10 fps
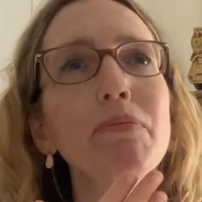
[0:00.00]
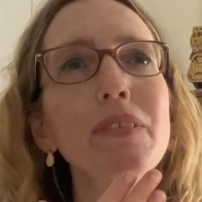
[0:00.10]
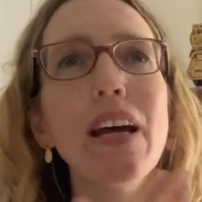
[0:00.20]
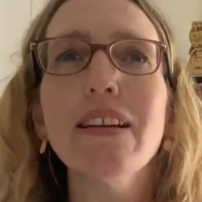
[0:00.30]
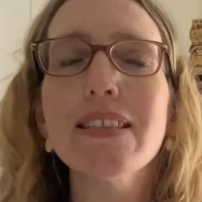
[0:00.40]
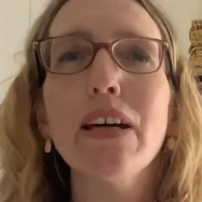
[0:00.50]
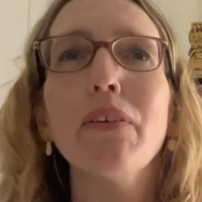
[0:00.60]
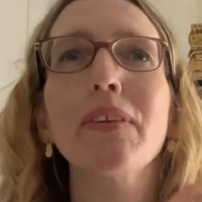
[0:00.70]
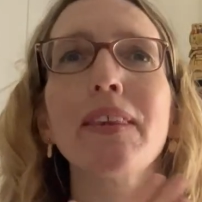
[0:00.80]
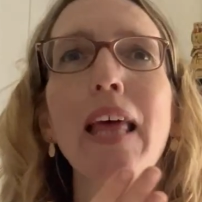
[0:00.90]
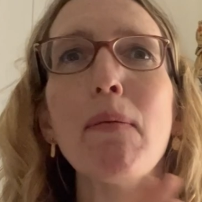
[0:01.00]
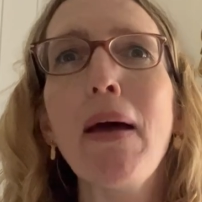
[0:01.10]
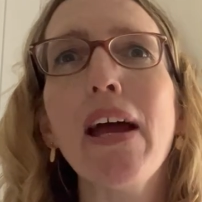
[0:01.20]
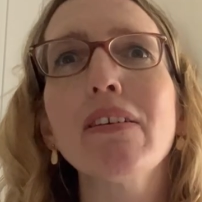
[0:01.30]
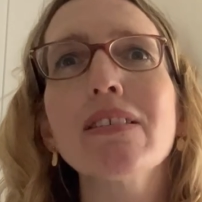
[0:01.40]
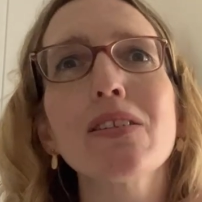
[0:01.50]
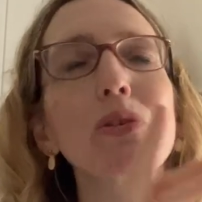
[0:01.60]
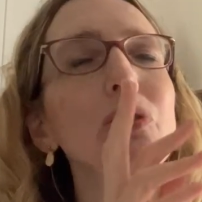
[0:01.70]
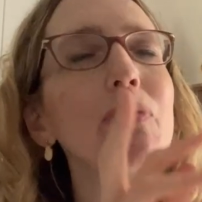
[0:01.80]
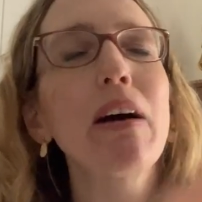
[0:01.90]
turns out their parents are
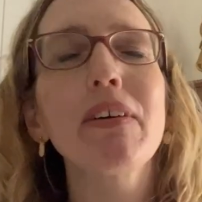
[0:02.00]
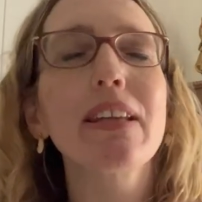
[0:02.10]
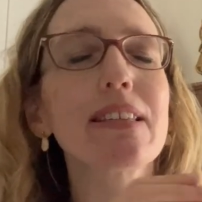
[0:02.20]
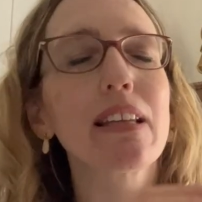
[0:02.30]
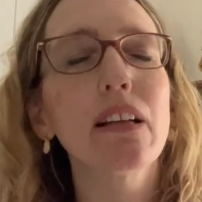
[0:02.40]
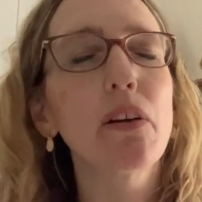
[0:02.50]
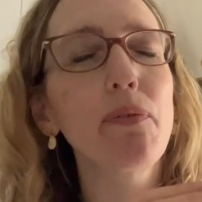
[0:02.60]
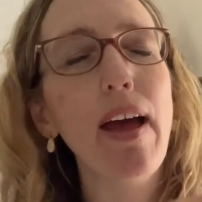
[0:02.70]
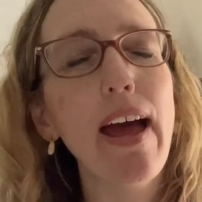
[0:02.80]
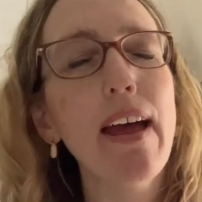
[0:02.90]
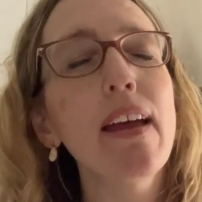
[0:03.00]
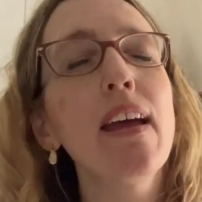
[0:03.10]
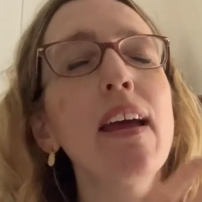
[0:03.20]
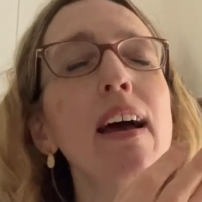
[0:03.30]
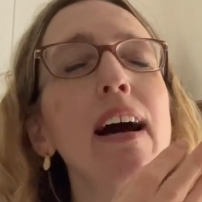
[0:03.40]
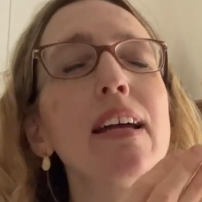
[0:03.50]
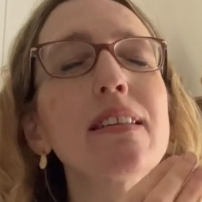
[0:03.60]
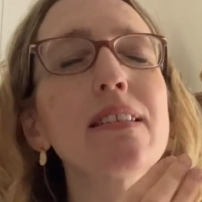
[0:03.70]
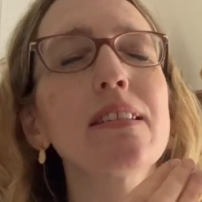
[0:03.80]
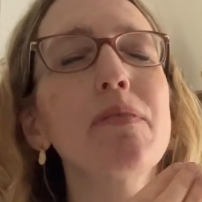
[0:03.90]
sort of having this little affair,
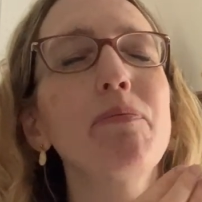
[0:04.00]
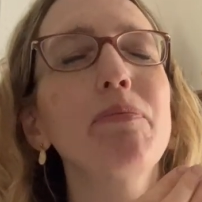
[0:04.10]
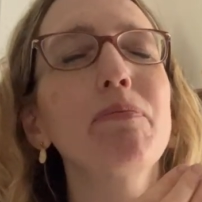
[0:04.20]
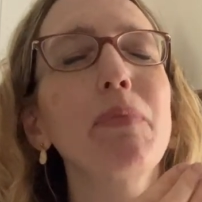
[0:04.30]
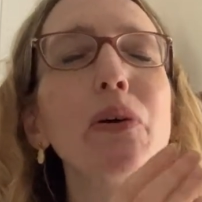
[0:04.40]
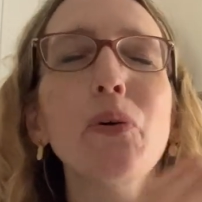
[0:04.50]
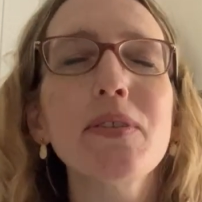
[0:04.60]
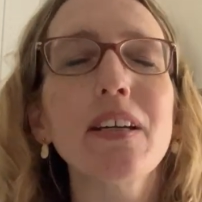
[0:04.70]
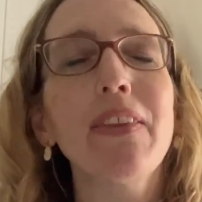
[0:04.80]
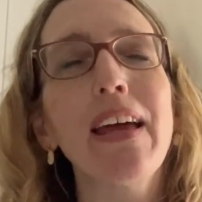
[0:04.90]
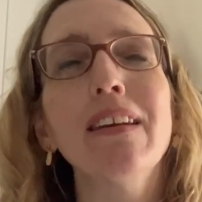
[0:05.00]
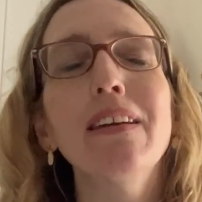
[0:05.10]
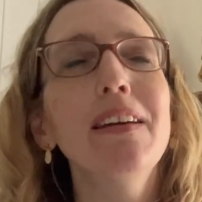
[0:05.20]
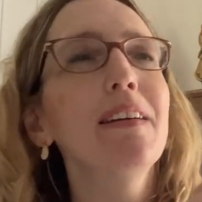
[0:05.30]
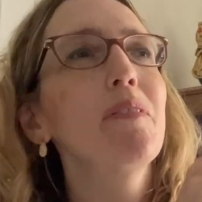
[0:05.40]
and but also then